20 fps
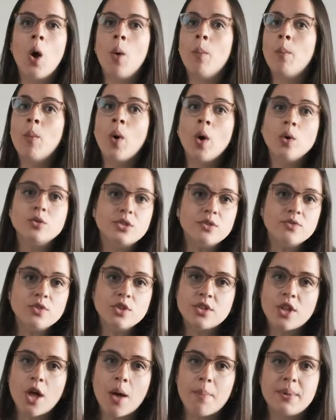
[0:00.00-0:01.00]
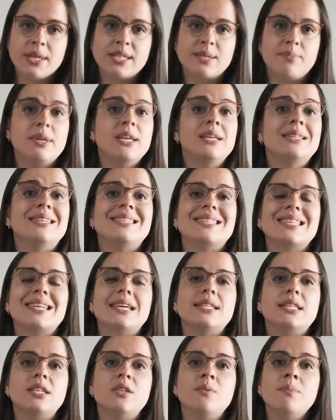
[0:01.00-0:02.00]
Most of the topics being
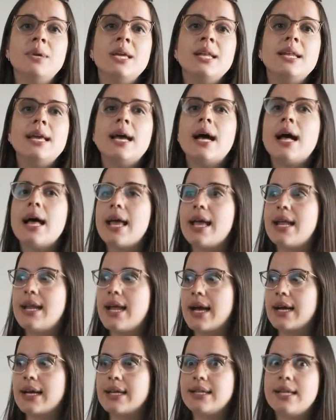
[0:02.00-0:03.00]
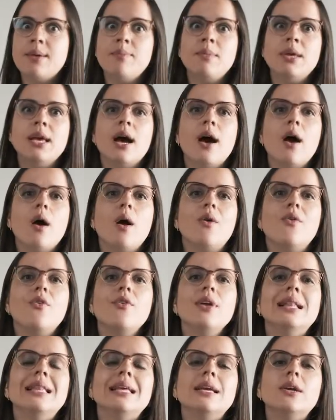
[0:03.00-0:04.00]
discussed in media and academia
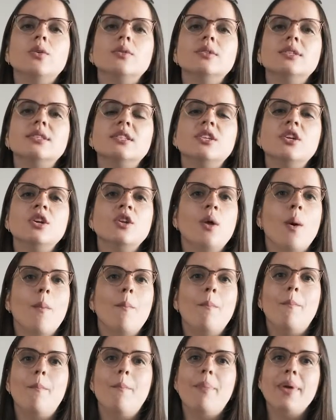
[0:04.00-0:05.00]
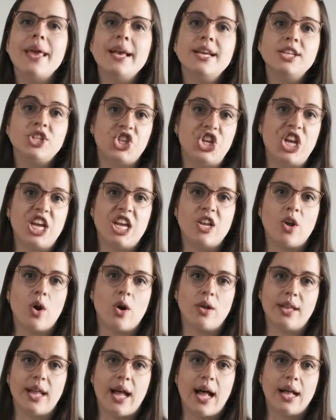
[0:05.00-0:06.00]
really concern big chain
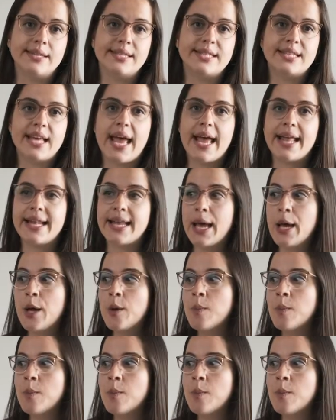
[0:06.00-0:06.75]
hotels and